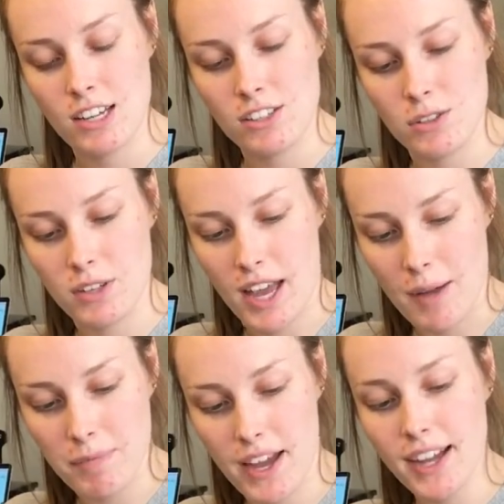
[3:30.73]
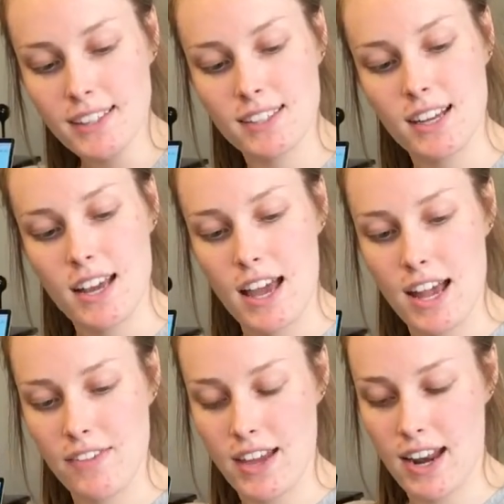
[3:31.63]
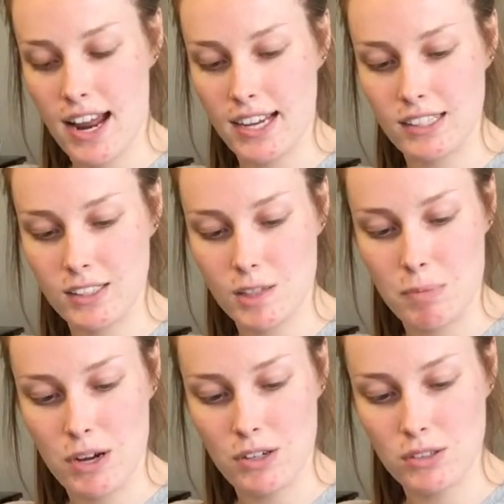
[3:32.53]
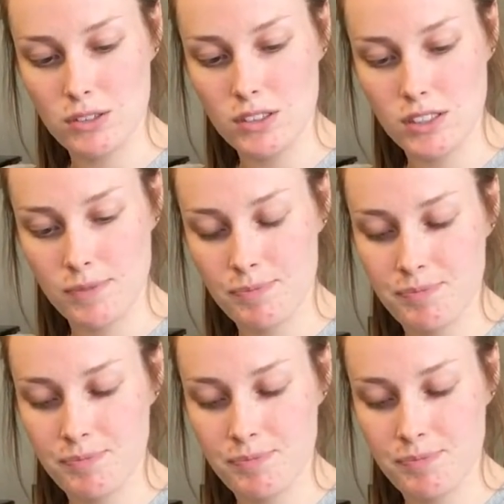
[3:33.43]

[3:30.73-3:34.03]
to cap that, and then I can dispose,